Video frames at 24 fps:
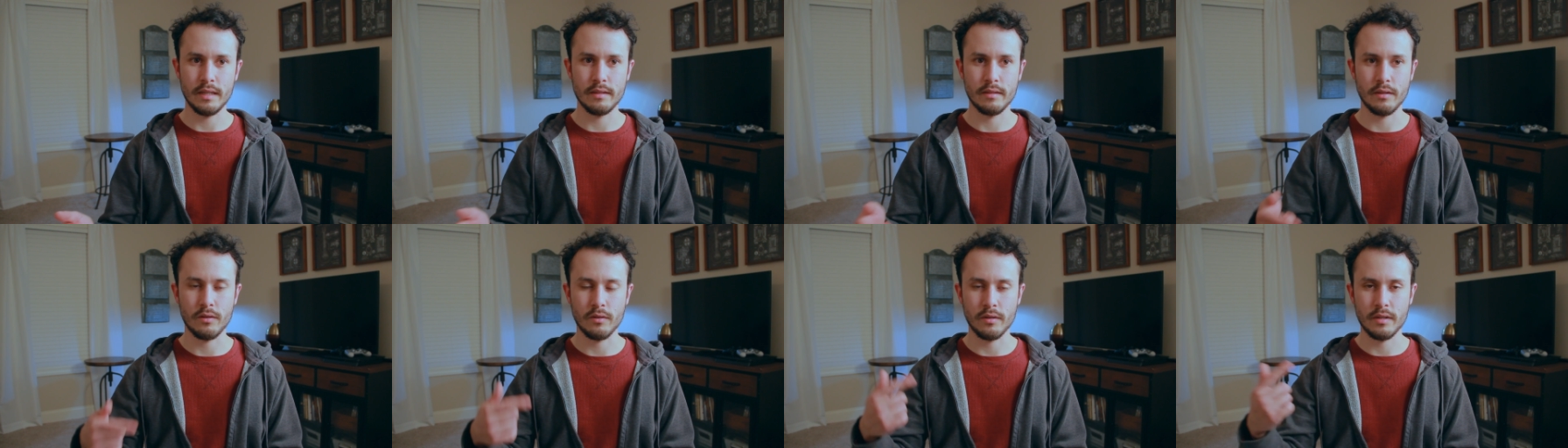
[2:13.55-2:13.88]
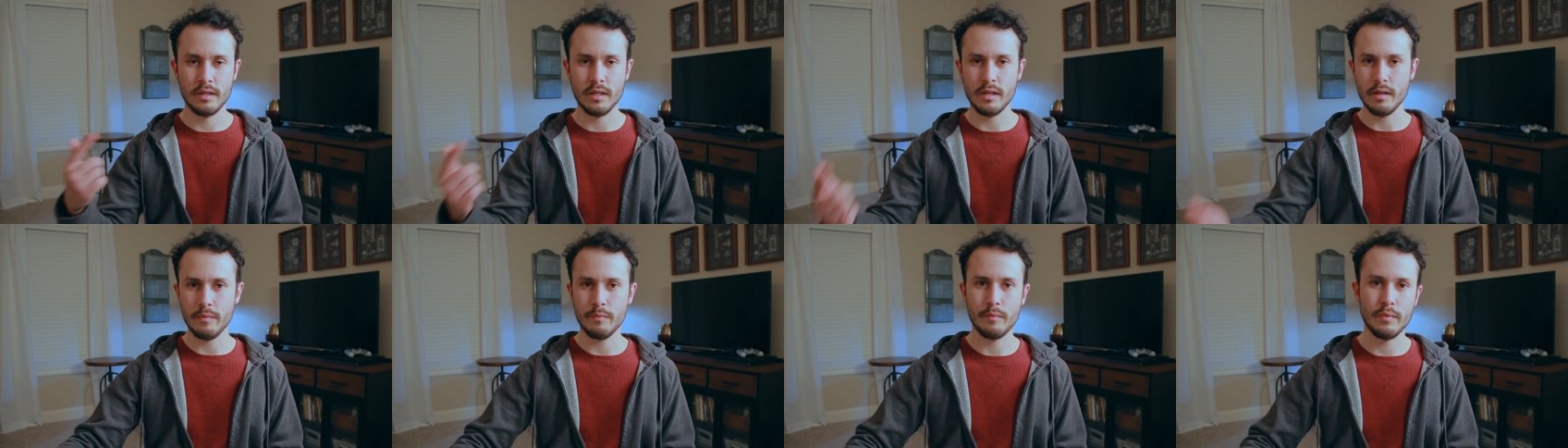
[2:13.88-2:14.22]
is it'll
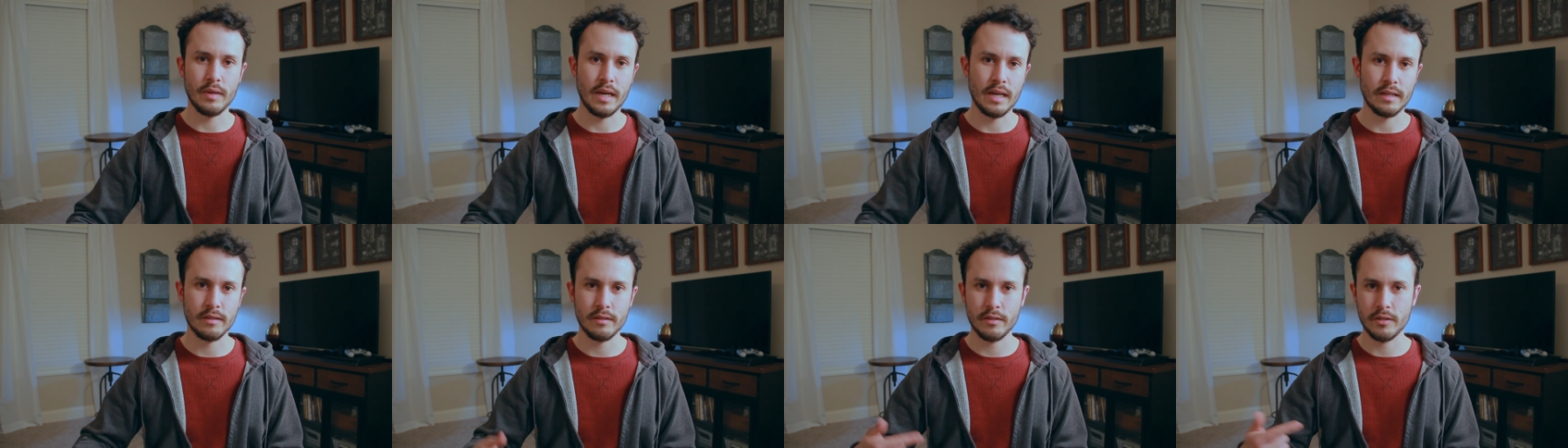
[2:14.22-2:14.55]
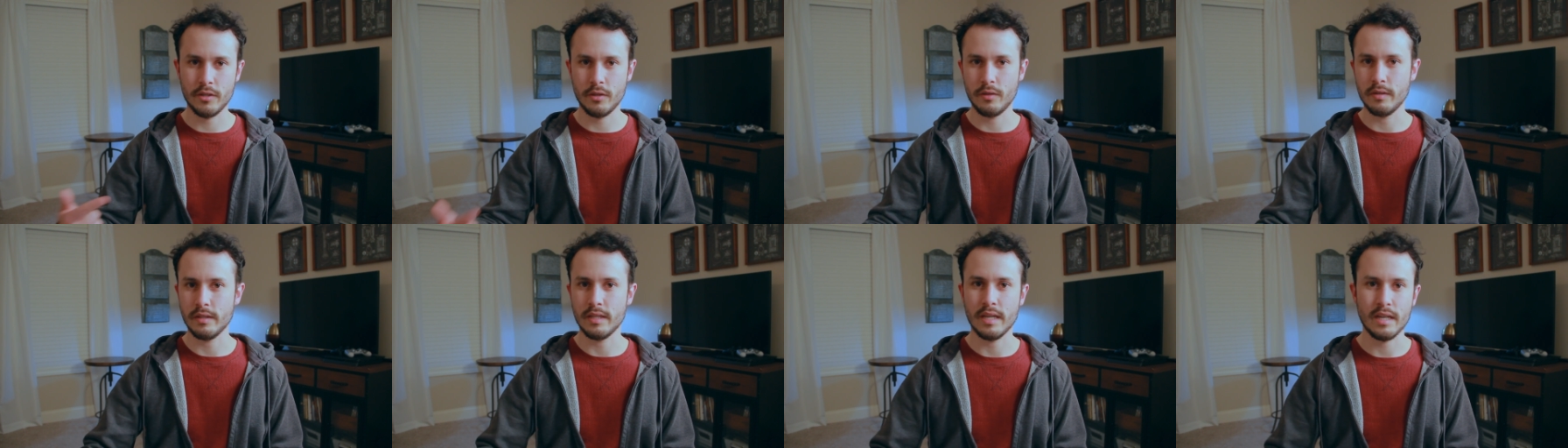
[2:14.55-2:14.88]
keep
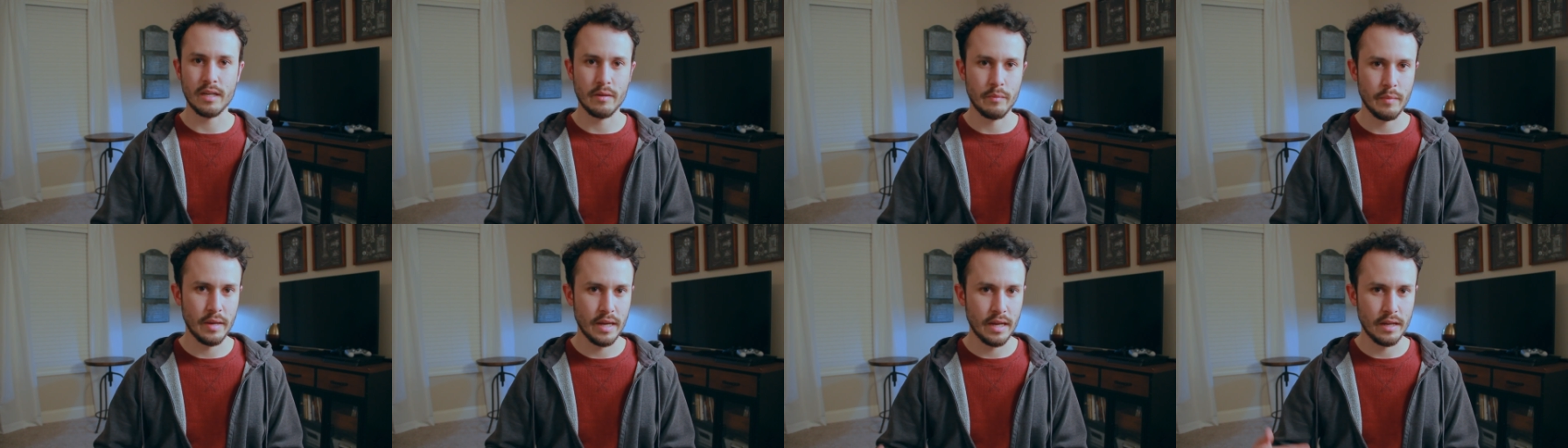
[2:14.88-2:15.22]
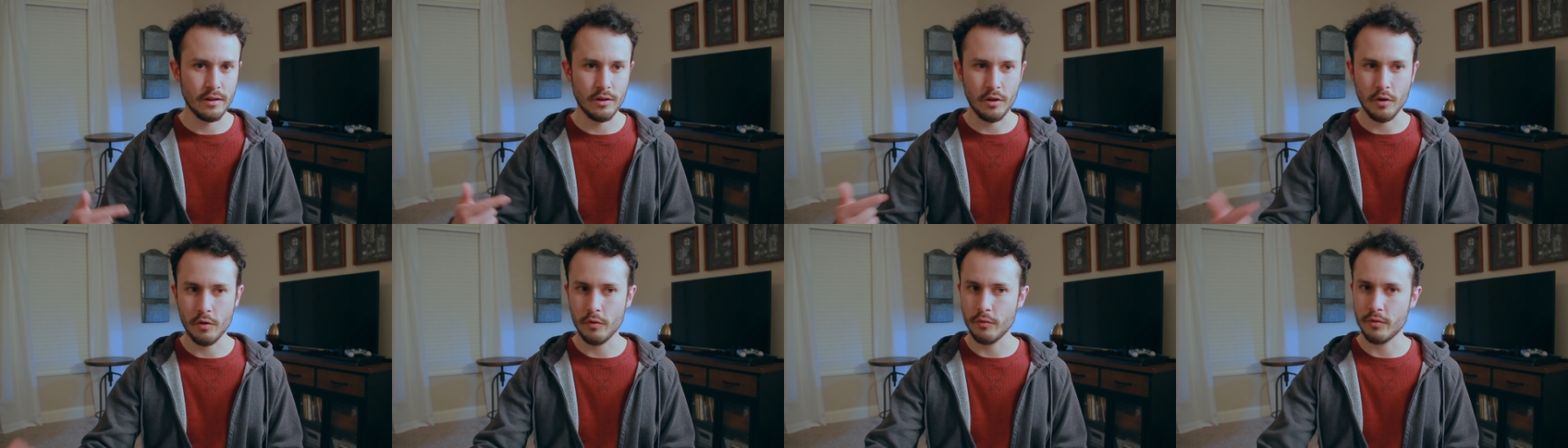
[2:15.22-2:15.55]
executing that
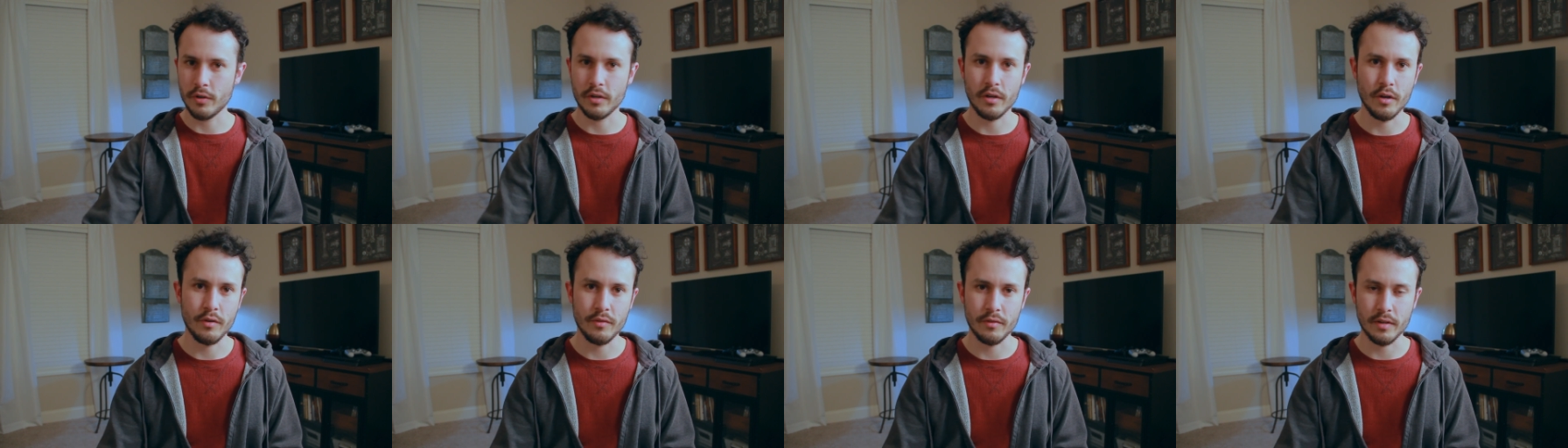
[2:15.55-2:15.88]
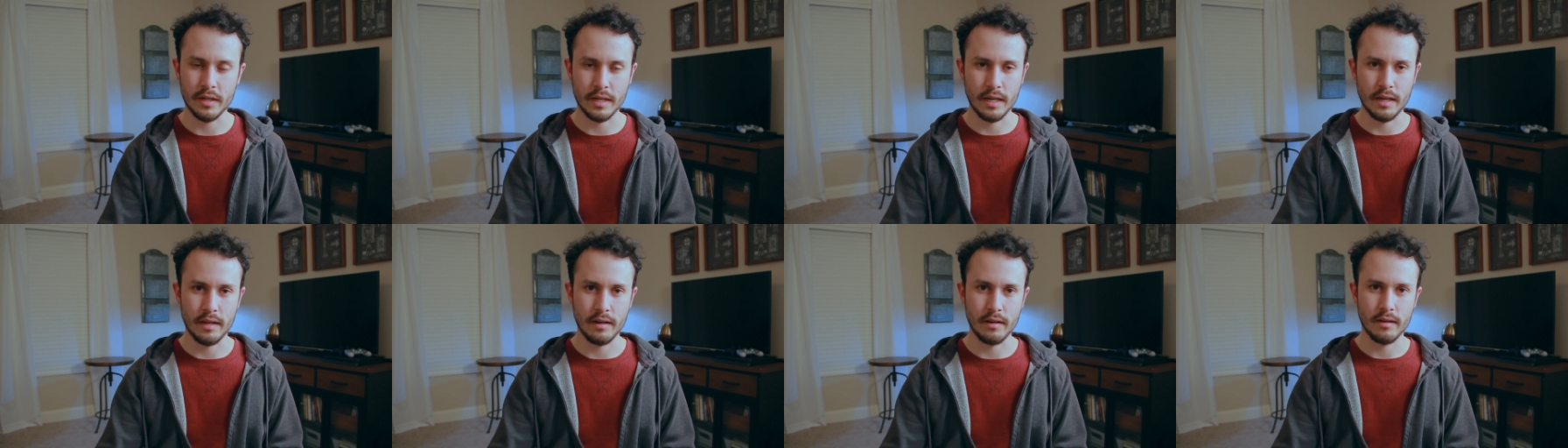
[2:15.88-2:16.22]
command over and over
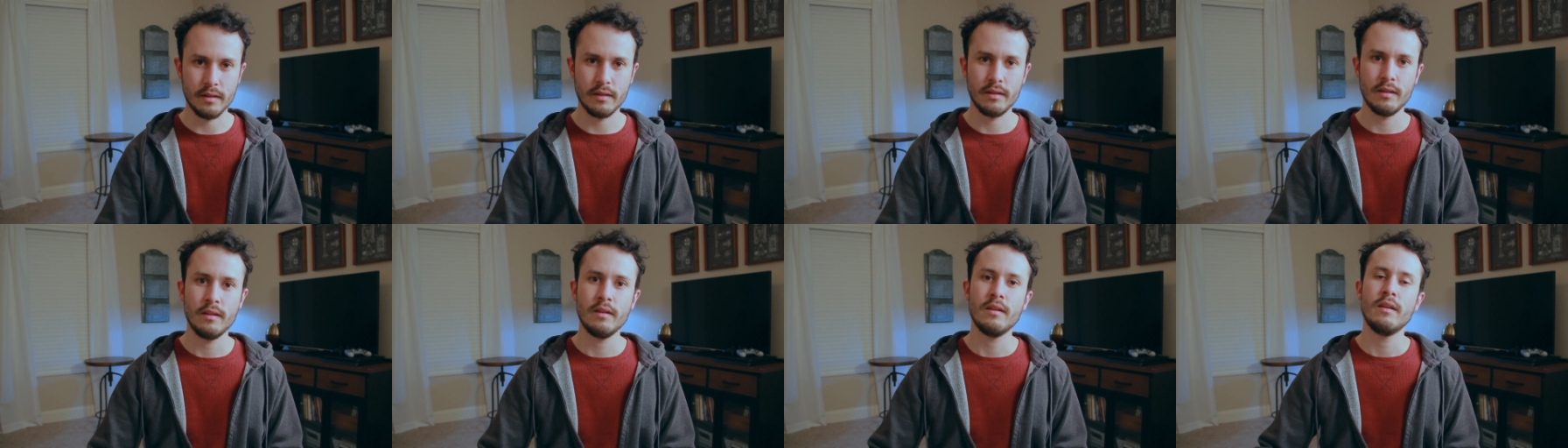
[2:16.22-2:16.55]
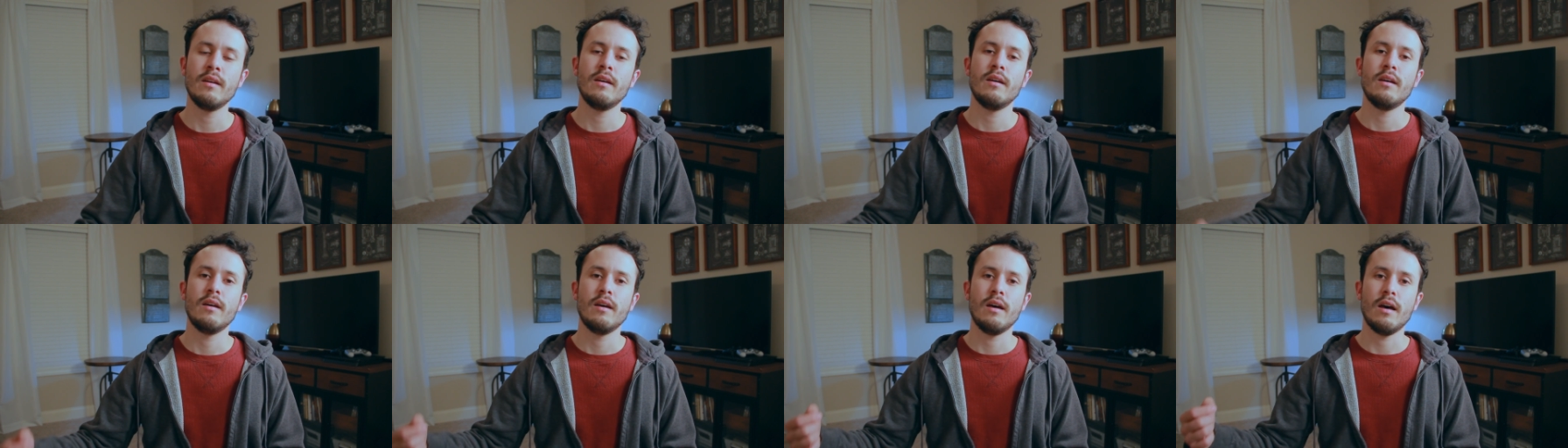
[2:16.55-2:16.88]
again,
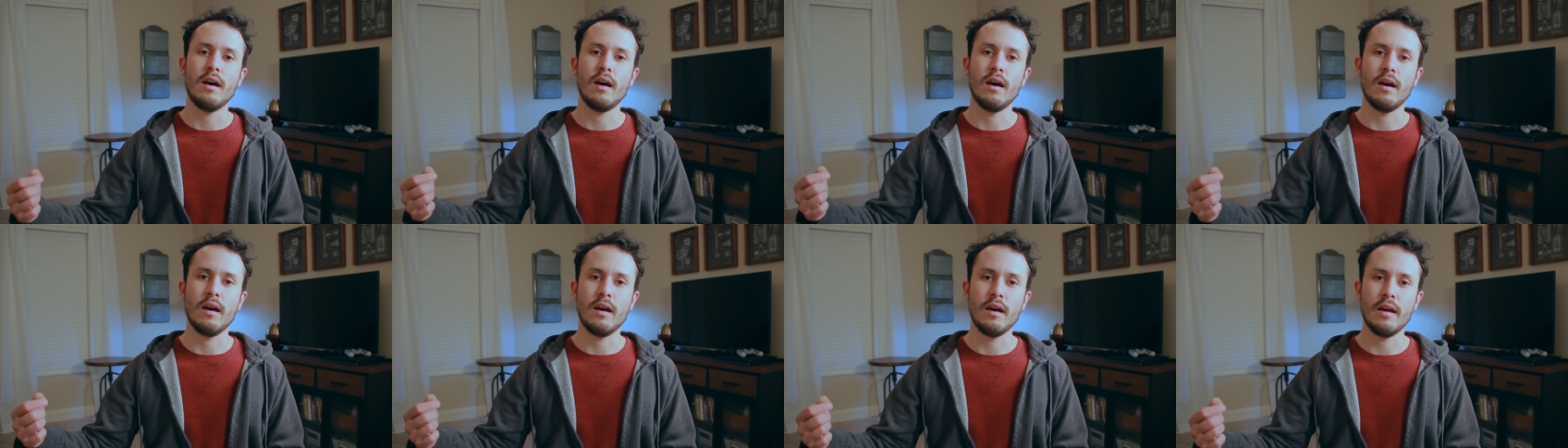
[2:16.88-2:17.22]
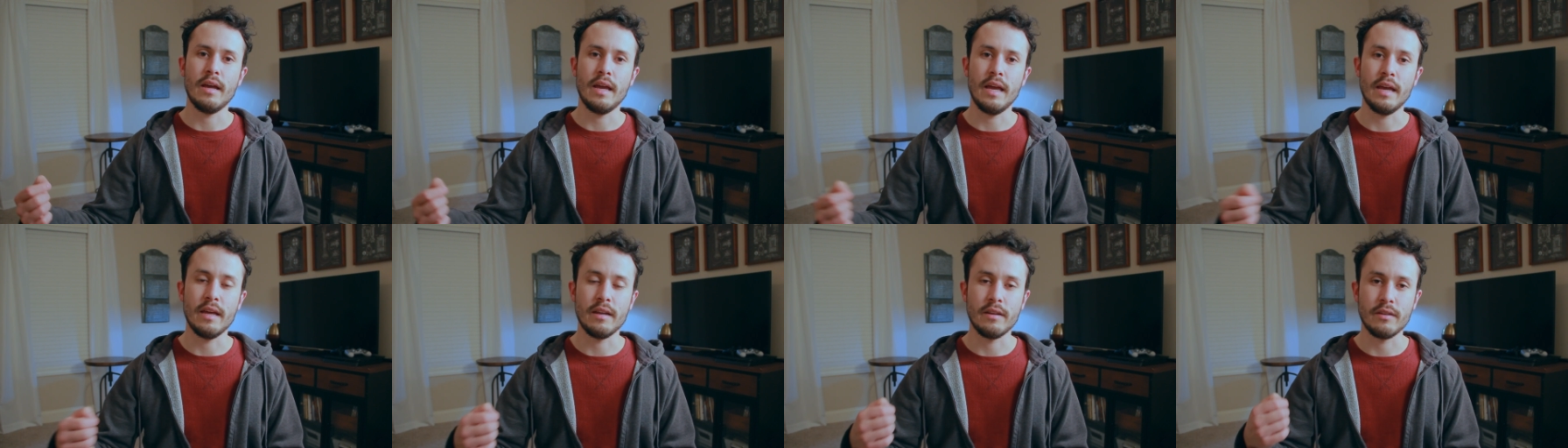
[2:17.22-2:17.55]

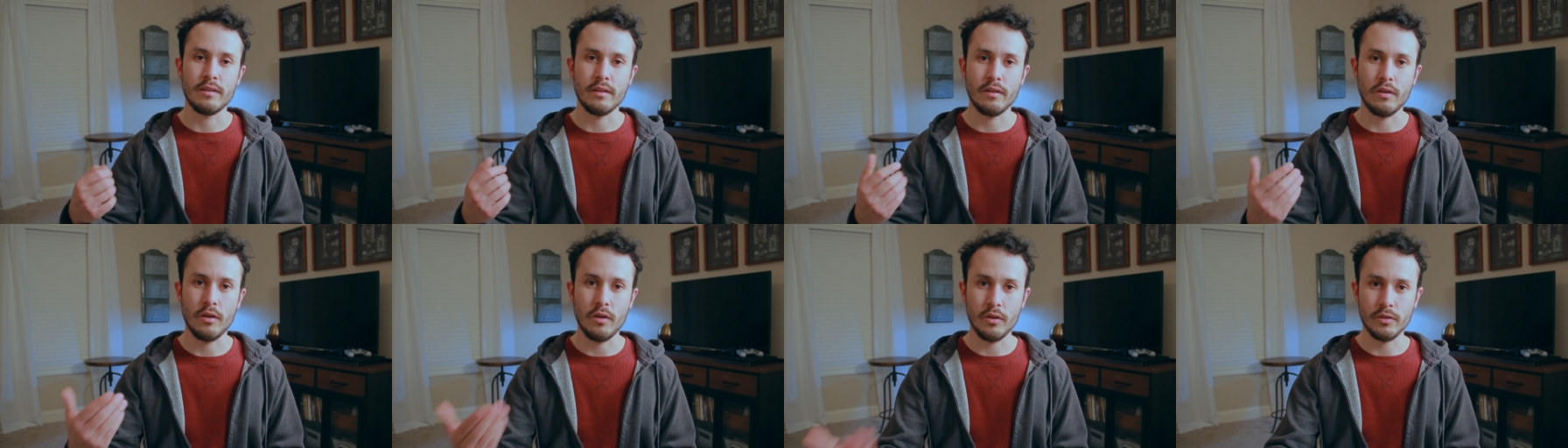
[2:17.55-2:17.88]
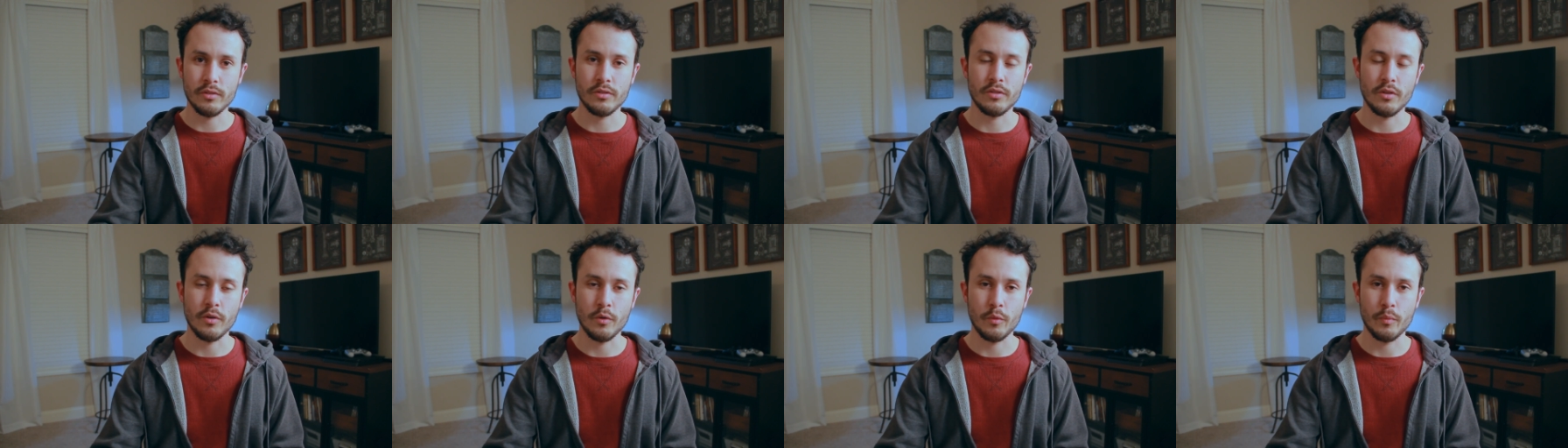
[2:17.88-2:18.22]
uh, and
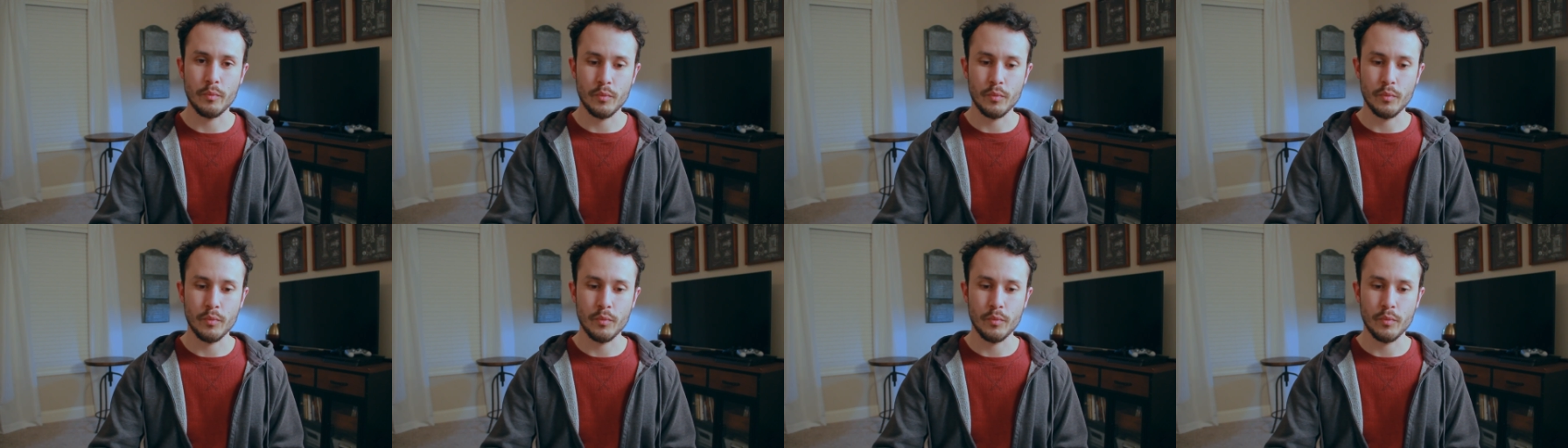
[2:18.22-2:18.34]
also